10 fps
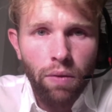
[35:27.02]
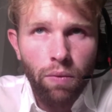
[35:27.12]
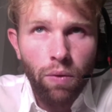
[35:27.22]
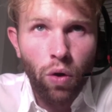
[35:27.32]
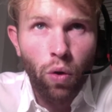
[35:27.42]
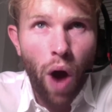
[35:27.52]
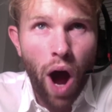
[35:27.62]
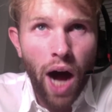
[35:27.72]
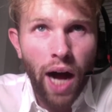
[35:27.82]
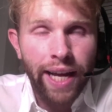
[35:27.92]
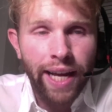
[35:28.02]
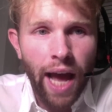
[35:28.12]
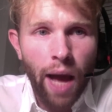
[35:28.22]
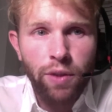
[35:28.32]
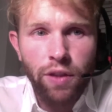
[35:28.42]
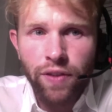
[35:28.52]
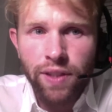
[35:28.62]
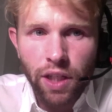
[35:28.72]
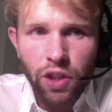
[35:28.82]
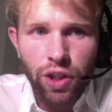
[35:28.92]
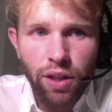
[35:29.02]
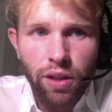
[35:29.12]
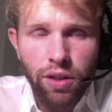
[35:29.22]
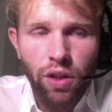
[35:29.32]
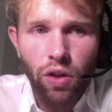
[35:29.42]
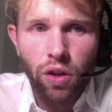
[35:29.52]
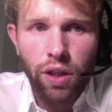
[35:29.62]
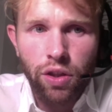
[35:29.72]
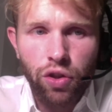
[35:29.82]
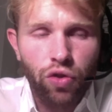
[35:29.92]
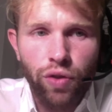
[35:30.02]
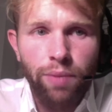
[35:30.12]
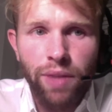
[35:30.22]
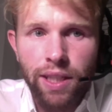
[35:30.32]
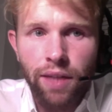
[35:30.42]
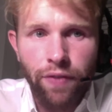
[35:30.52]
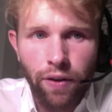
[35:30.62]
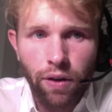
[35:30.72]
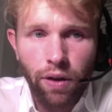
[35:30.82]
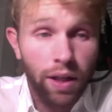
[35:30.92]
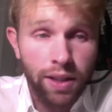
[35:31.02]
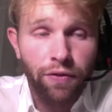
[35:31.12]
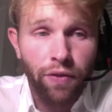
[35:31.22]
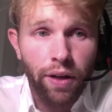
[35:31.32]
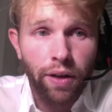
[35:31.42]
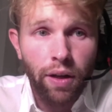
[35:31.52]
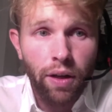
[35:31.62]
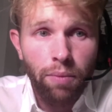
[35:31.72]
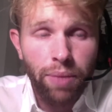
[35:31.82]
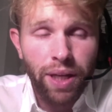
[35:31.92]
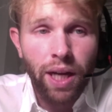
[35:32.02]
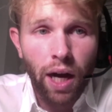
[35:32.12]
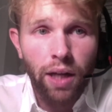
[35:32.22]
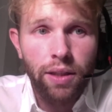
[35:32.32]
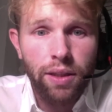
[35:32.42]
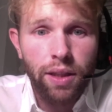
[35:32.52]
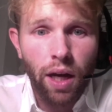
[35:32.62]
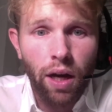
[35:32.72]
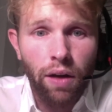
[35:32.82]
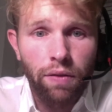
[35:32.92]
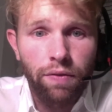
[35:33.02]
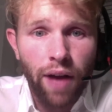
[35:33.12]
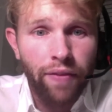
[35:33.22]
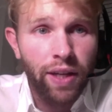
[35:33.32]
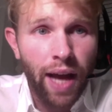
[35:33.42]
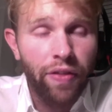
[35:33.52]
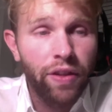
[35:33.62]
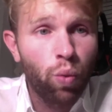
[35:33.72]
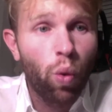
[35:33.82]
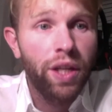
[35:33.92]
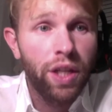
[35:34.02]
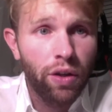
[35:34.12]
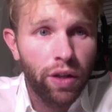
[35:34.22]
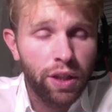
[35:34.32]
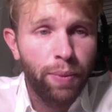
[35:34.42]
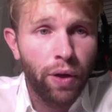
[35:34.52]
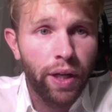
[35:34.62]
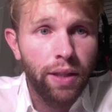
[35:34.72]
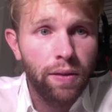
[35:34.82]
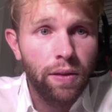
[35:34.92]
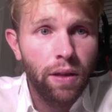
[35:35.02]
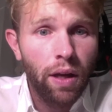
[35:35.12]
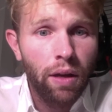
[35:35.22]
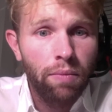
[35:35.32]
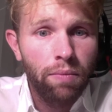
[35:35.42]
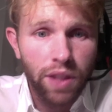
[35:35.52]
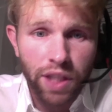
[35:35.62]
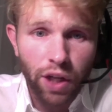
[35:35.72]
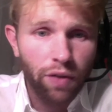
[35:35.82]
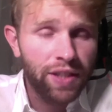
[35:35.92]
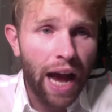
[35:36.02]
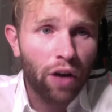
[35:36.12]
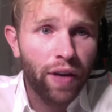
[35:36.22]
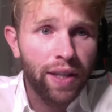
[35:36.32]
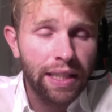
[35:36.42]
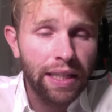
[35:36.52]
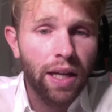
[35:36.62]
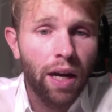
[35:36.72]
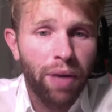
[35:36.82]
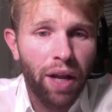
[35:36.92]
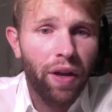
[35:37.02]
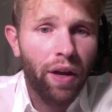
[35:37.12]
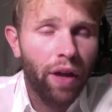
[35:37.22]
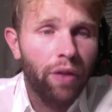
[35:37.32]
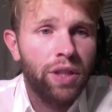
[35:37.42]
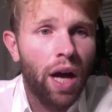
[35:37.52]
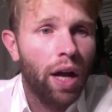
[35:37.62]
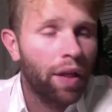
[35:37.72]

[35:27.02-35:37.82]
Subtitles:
who I am as a physician is going to look extremely different because of having had this 1 year experience. It's a year of sacrificed income, but I think on the other side,